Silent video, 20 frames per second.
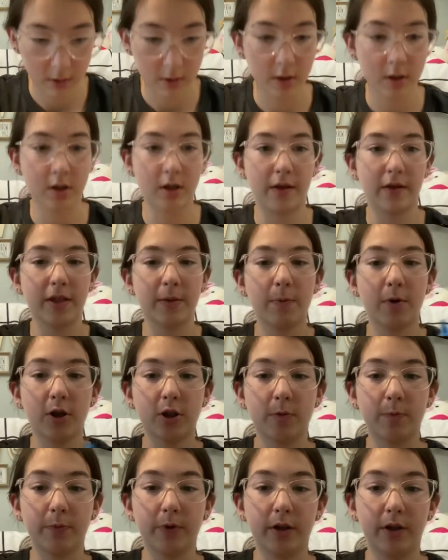yeah, this part's
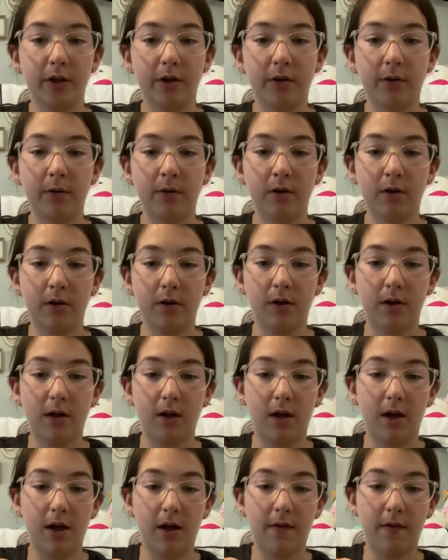blue
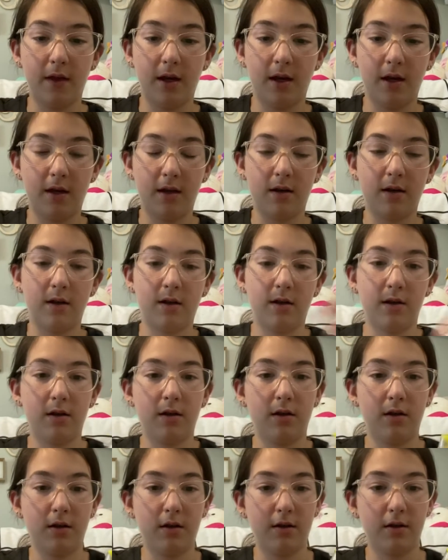and then
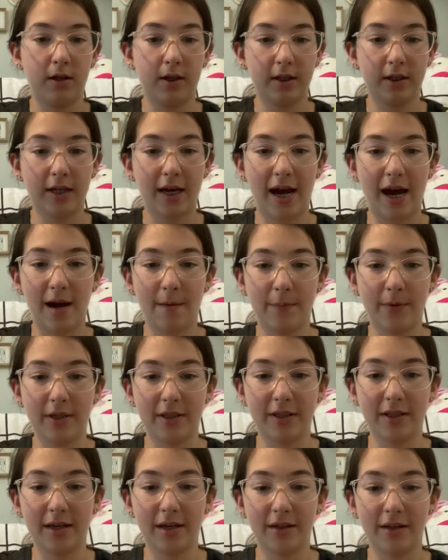this cap is
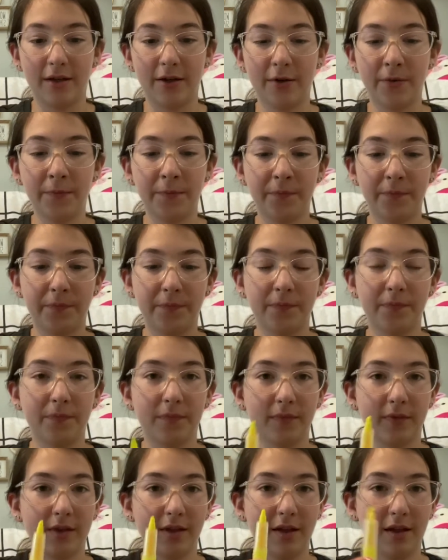yellow.
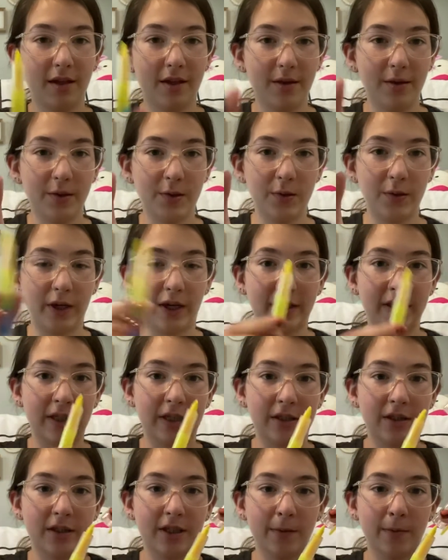So like it's like a
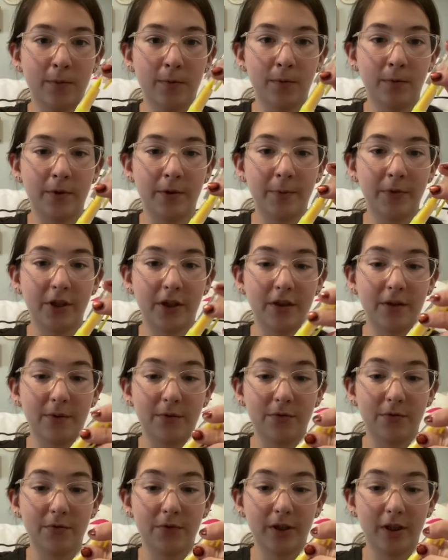double one, which I thought
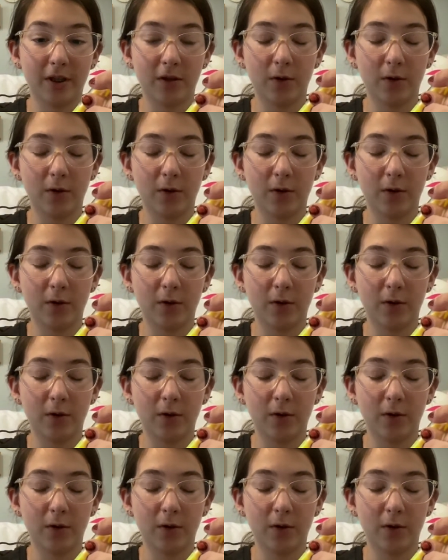was really